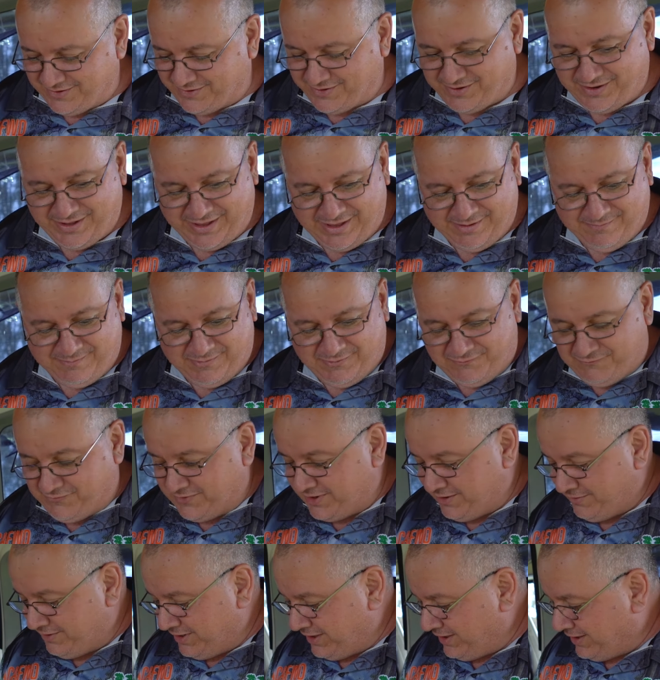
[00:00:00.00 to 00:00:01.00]
I am
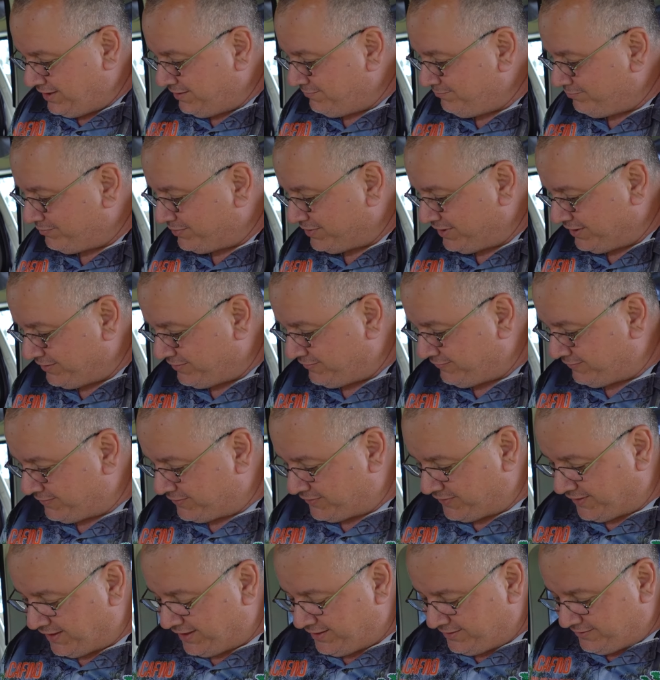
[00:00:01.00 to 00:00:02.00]
very impressed
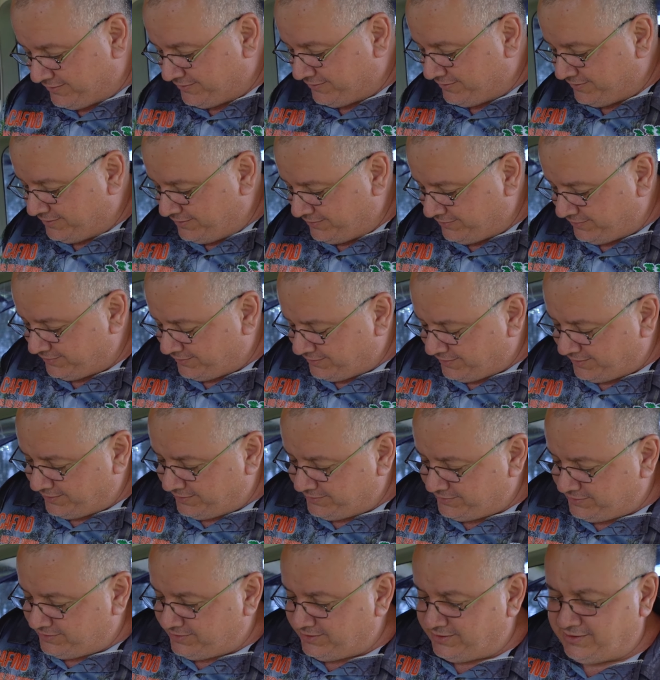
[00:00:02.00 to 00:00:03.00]
with that, guys.
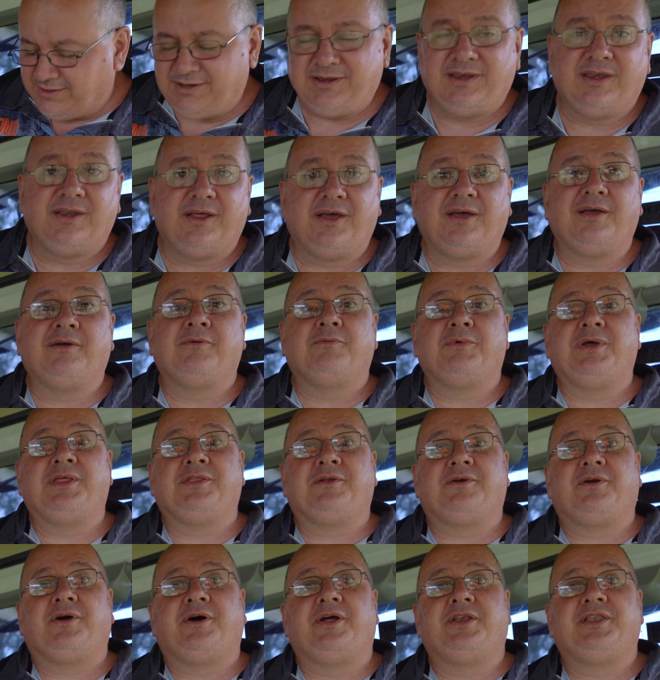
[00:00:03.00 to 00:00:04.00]
I didn't know
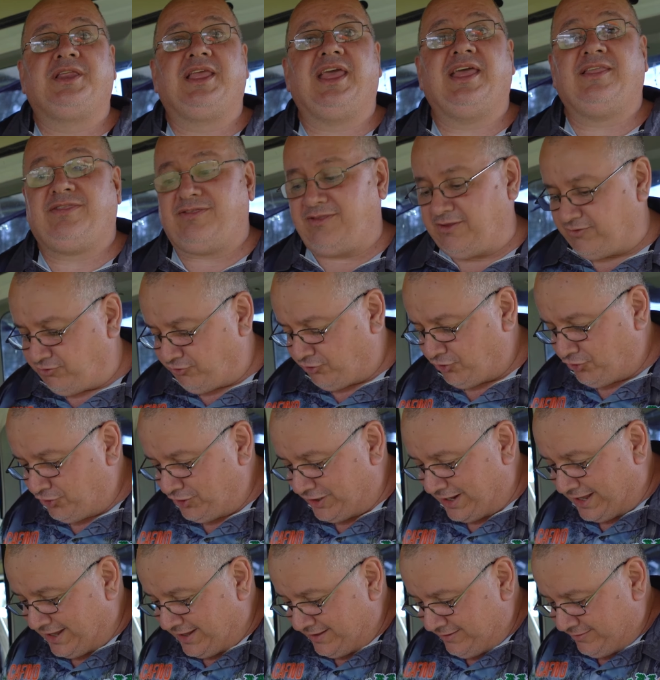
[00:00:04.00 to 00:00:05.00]
whether I'd get the
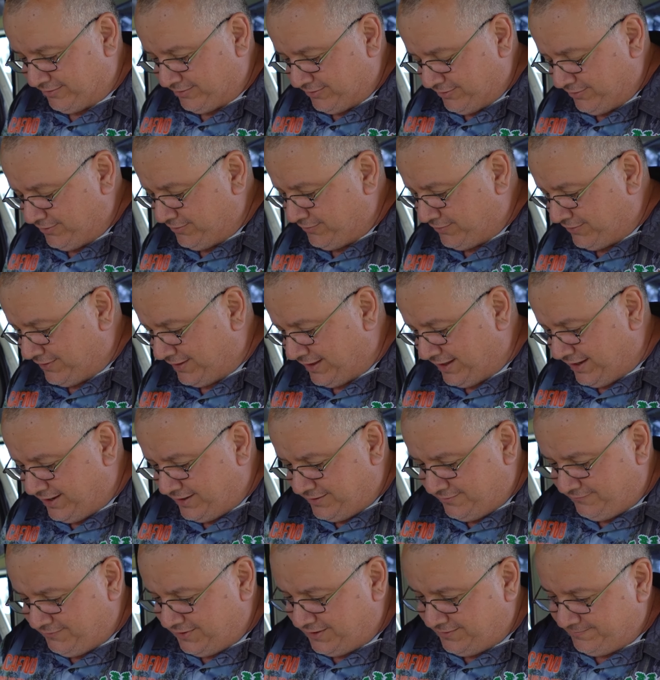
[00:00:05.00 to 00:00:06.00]
2 days use
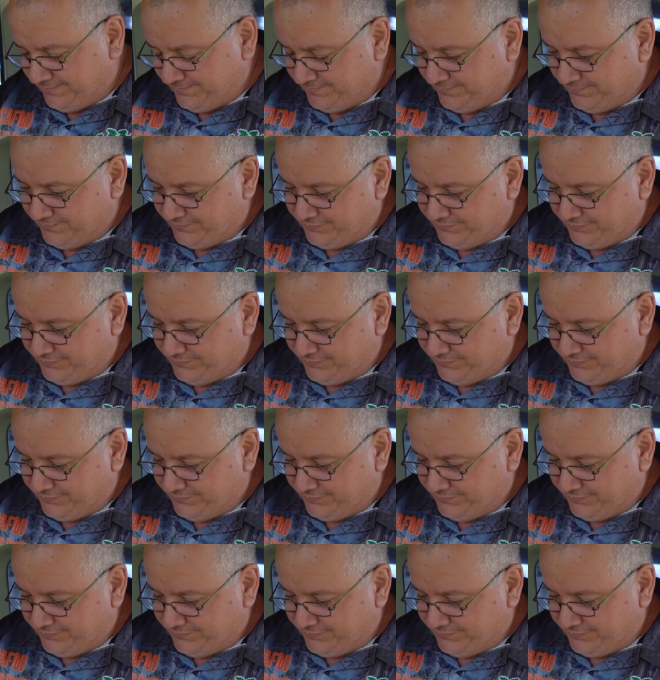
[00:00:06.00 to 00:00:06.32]
out of it.